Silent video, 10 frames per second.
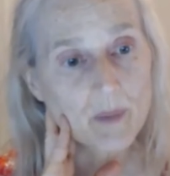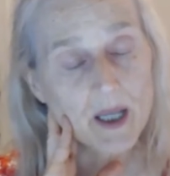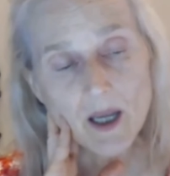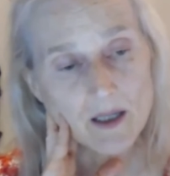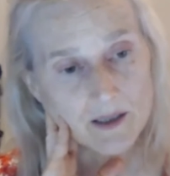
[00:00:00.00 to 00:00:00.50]

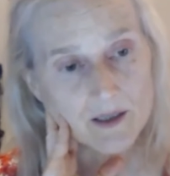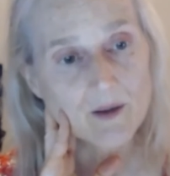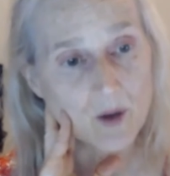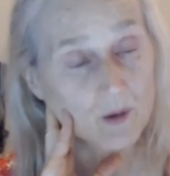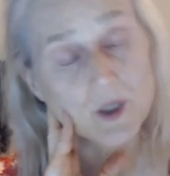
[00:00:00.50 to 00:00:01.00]
because
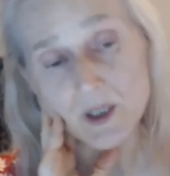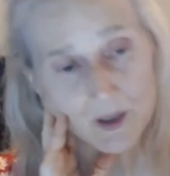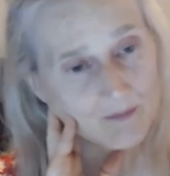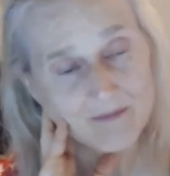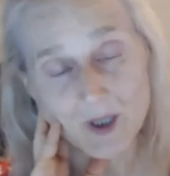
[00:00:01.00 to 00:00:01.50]
those are,
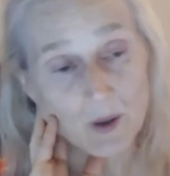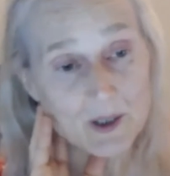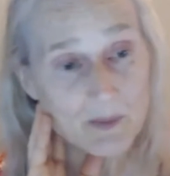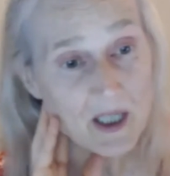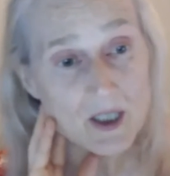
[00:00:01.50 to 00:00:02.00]
you know,
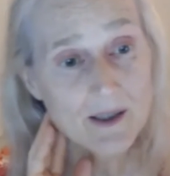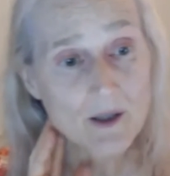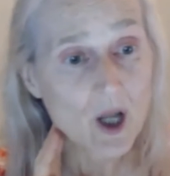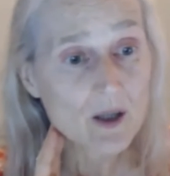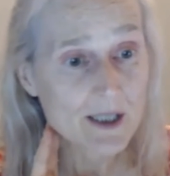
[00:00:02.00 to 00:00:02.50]
especially the
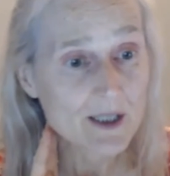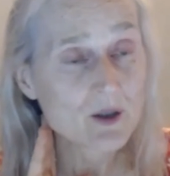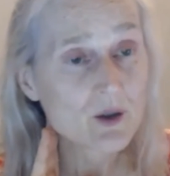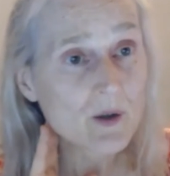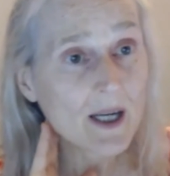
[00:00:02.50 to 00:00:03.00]
long
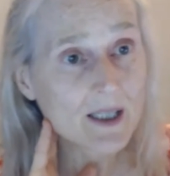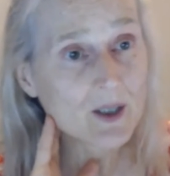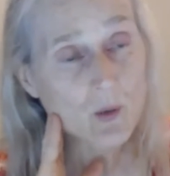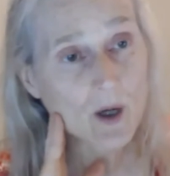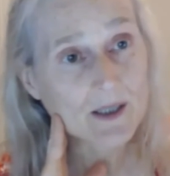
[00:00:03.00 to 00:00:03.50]
distance trade
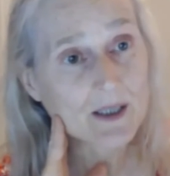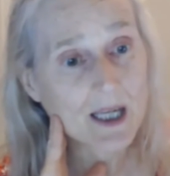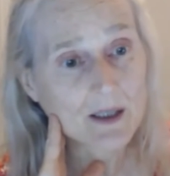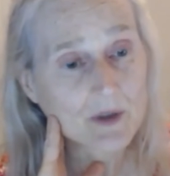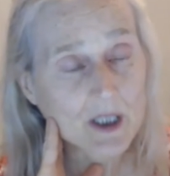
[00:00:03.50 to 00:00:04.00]
is
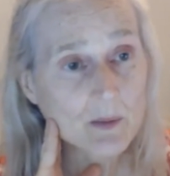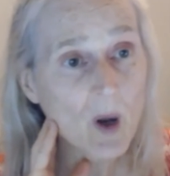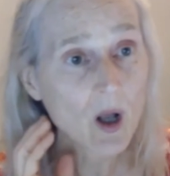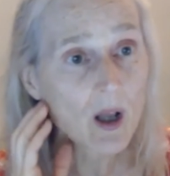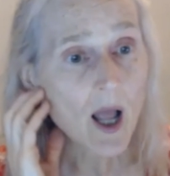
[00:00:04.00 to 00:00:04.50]
quantitatively
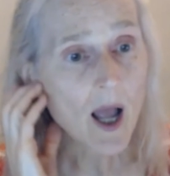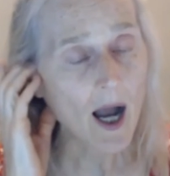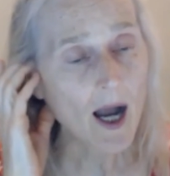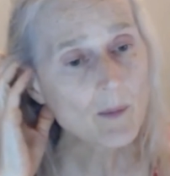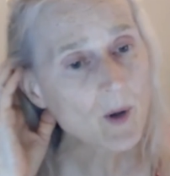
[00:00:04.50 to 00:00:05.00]
small,
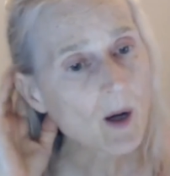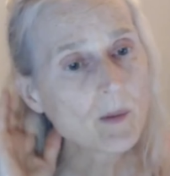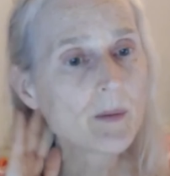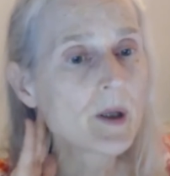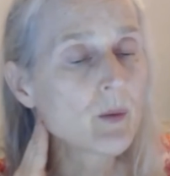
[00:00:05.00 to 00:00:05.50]
I
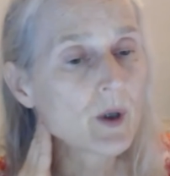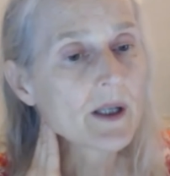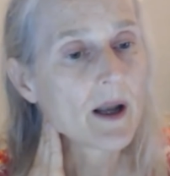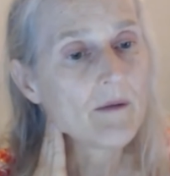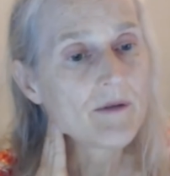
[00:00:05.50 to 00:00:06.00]
probably
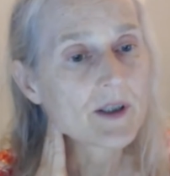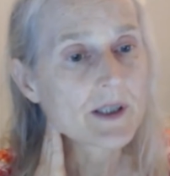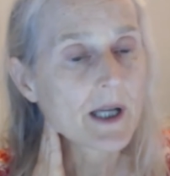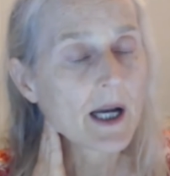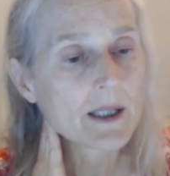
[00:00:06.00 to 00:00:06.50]
wouldn't
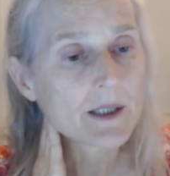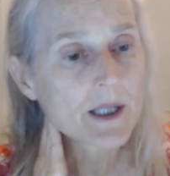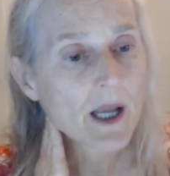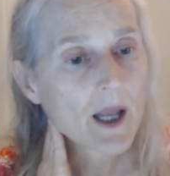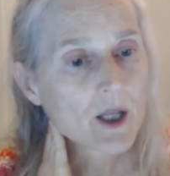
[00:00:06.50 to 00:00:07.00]
emphasize
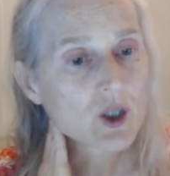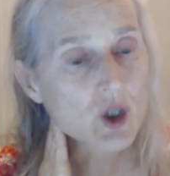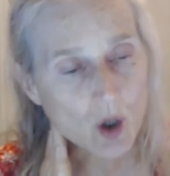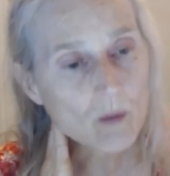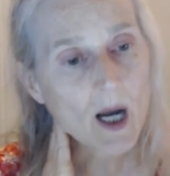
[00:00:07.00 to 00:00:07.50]

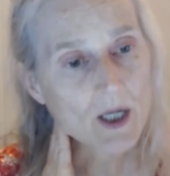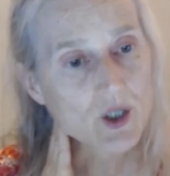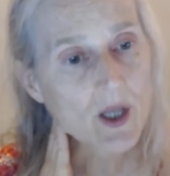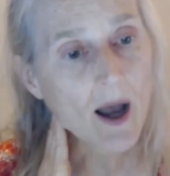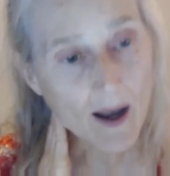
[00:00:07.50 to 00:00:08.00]
so
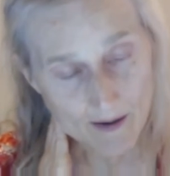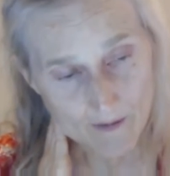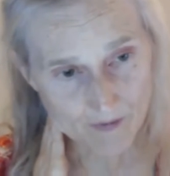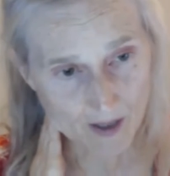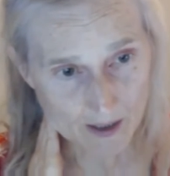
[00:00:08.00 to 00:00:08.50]
much the high
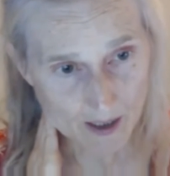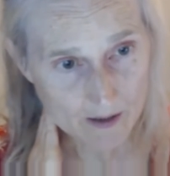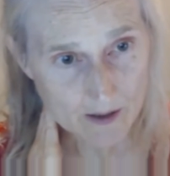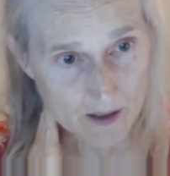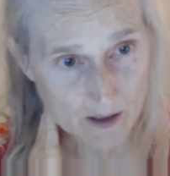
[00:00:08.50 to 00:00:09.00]

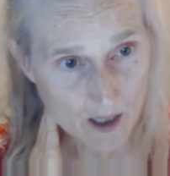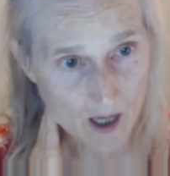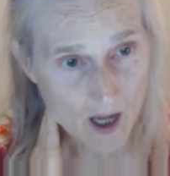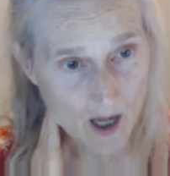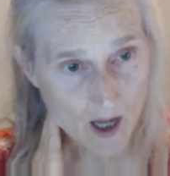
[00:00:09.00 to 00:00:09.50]
finance.
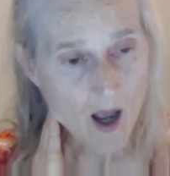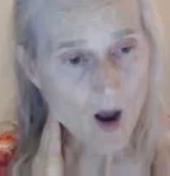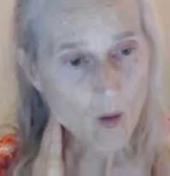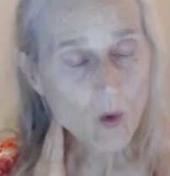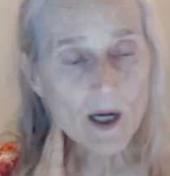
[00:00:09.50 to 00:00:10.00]

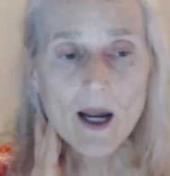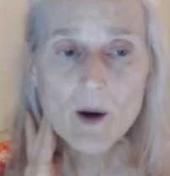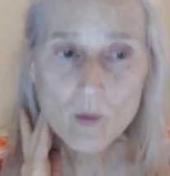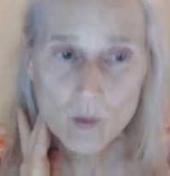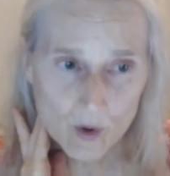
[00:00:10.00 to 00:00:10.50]
What
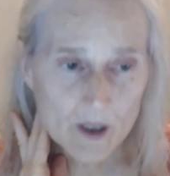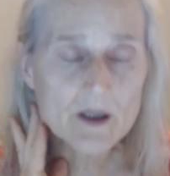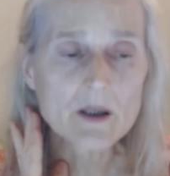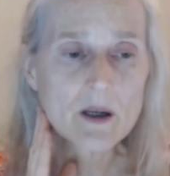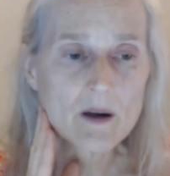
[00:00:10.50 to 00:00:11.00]
I
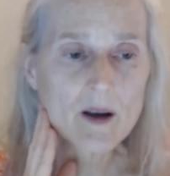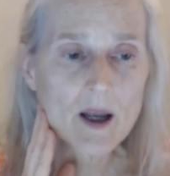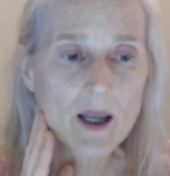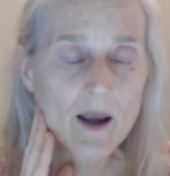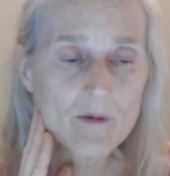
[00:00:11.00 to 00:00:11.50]
would
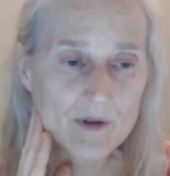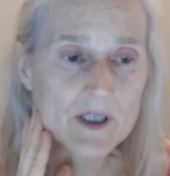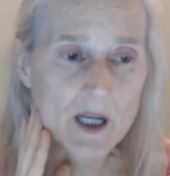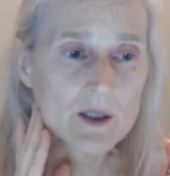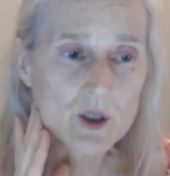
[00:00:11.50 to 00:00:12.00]

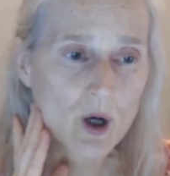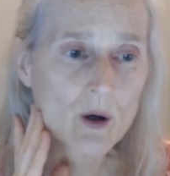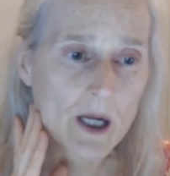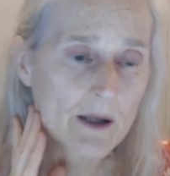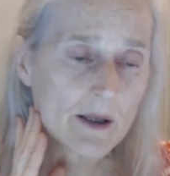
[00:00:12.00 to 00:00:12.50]
emphasize, though,
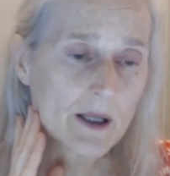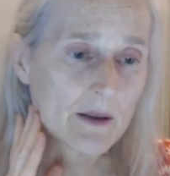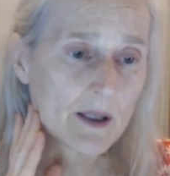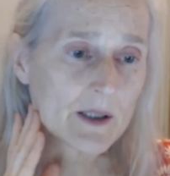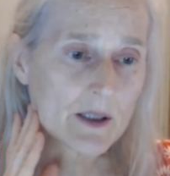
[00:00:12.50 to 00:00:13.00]
and I think
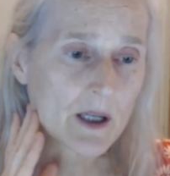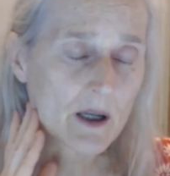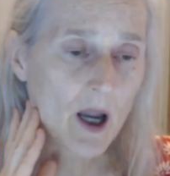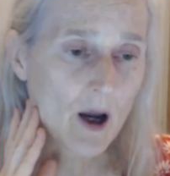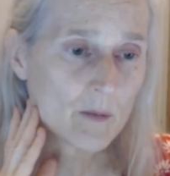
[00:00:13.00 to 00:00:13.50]
this
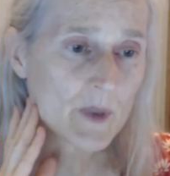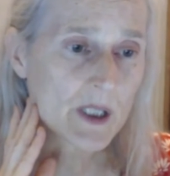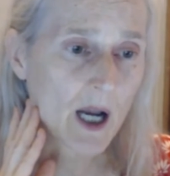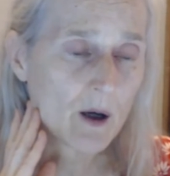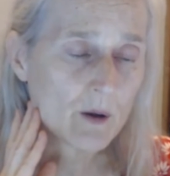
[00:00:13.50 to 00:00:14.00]
comes
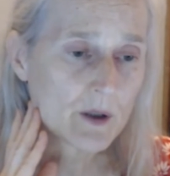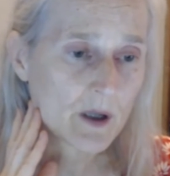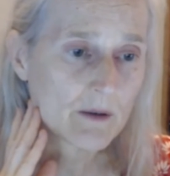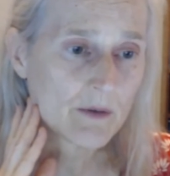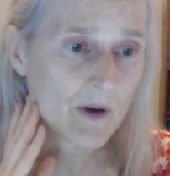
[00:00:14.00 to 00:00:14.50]
out
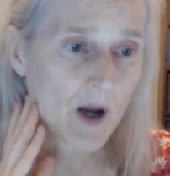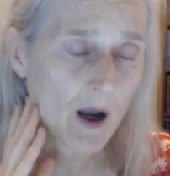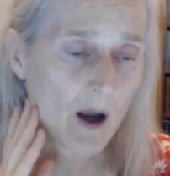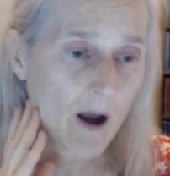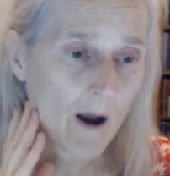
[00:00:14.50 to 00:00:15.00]
of
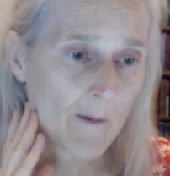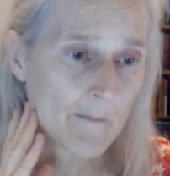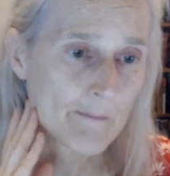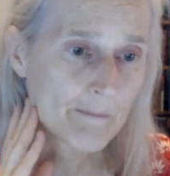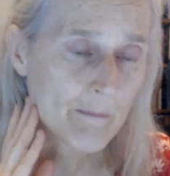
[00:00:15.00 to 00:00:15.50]

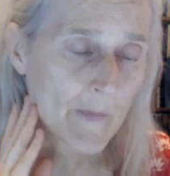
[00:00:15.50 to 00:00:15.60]
um,